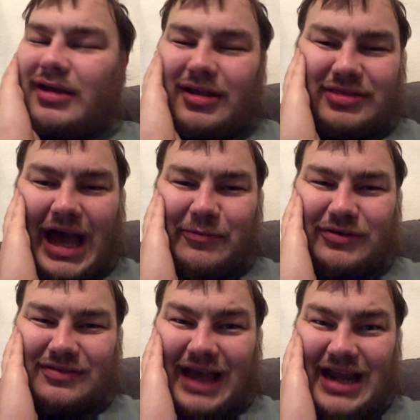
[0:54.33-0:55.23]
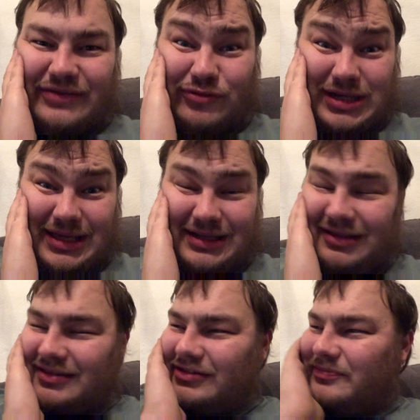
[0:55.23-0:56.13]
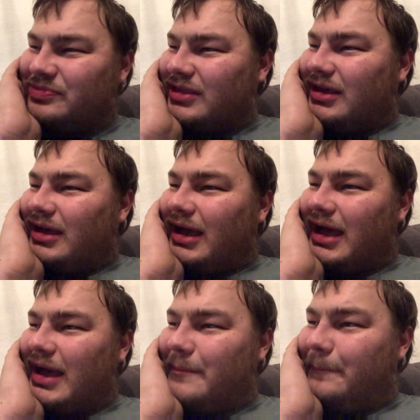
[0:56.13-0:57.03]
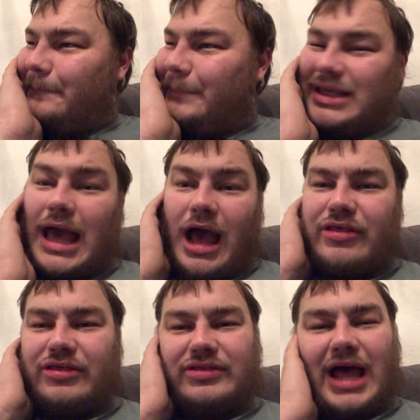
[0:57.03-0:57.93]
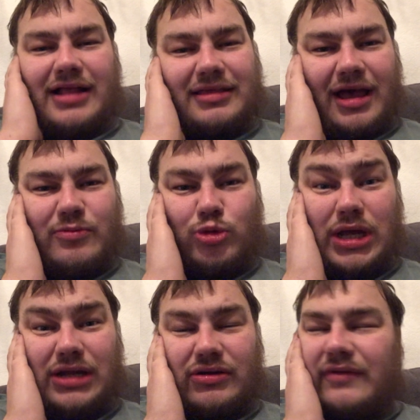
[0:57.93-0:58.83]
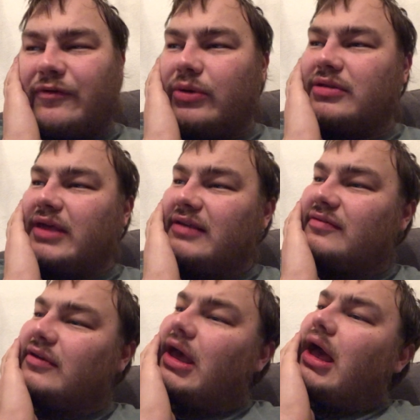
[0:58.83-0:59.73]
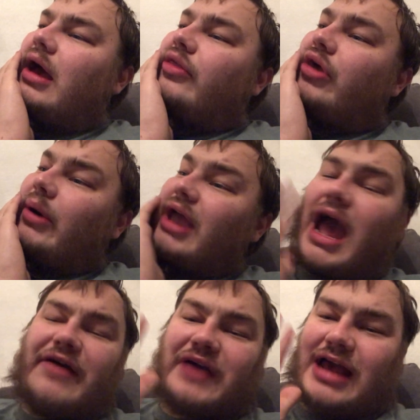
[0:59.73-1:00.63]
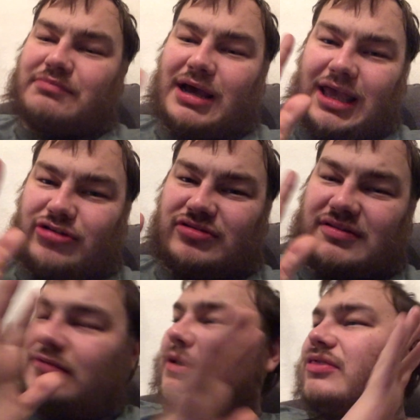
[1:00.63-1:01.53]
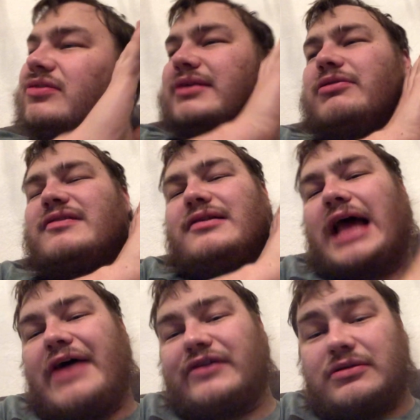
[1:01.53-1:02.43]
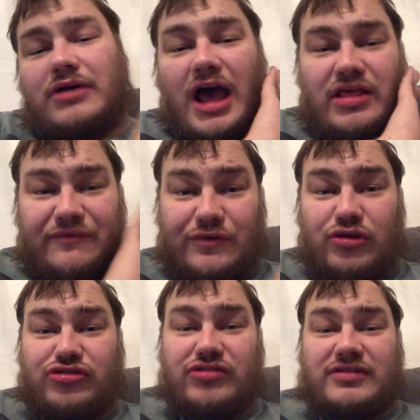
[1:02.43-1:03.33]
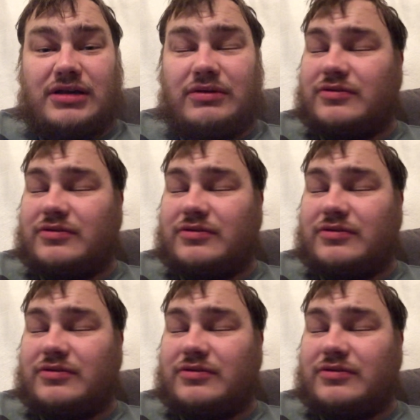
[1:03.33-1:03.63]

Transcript: that was kind of ridiculous. But yeah, other than that, I'm really looking forward to this. Though I have had my hindrances. With Series 11, the first series